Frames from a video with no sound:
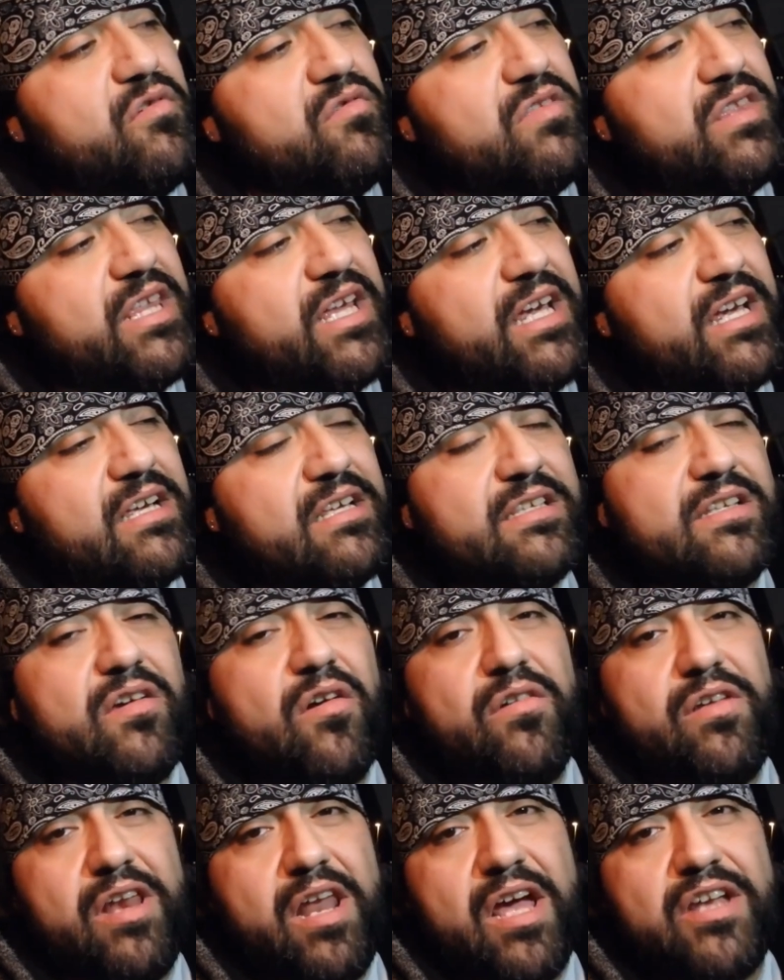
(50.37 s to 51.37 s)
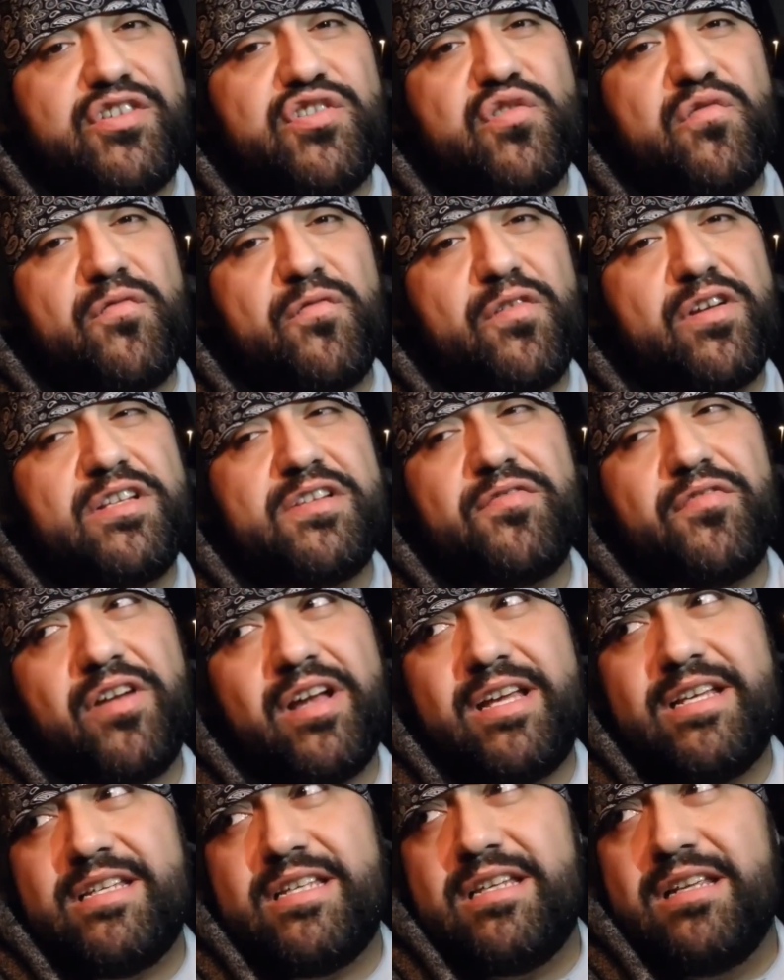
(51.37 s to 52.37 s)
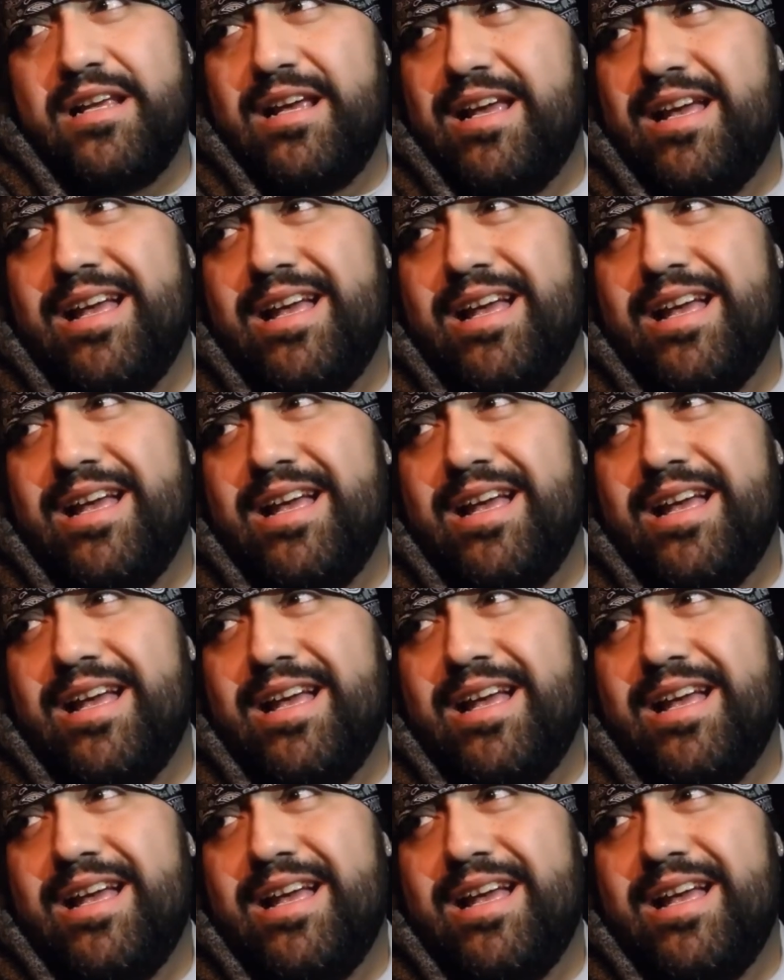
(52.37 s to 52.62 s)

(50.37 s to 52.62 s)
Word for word: new things called nacho french fries.